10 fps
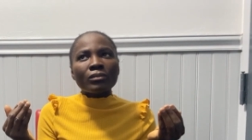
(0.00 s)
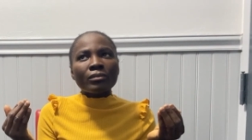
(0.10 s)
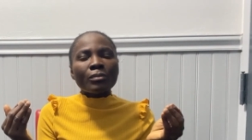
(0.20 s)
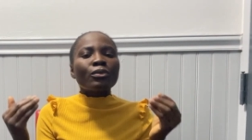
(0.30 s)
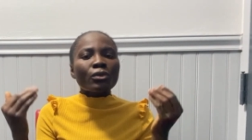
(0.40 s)

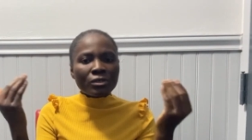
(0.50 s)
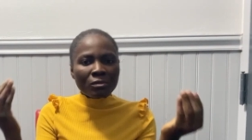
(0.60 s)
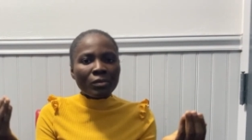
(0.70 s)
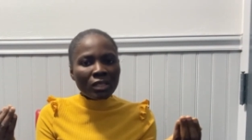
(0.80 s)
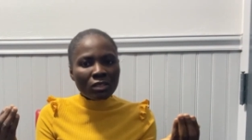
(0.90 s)
the
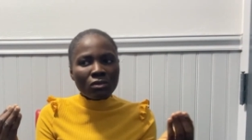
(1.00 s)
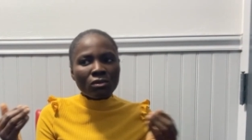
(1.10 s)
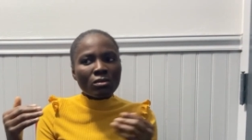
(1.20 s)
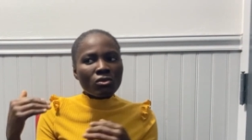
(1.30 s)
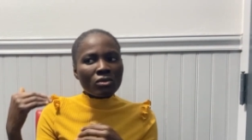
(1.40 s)
prospect, you know,
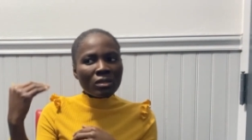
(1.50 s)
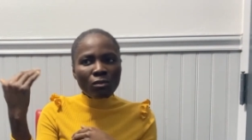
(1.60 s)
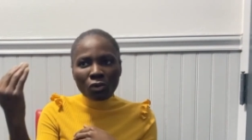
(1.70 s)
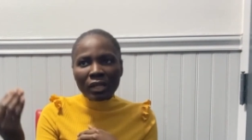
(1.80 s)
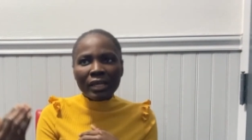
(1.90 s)
it looks
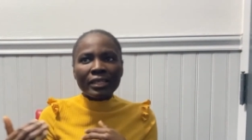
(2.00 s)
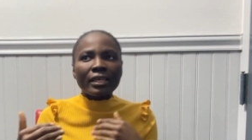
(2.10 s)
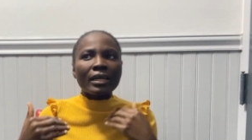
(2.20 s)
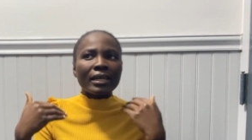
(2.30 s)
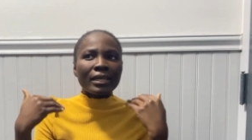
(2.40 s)
more like